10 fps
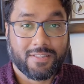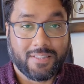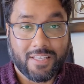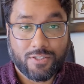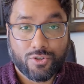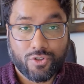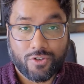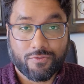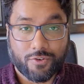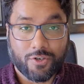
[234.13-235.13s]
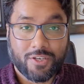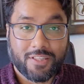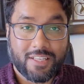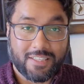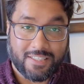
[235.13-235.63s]
This server
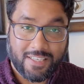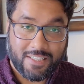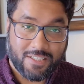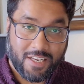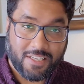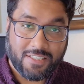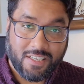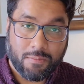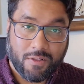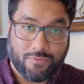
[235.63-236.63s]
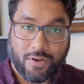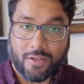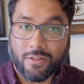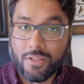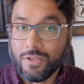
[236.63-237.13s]
then sends an HTML
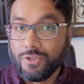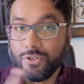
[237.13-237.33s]
file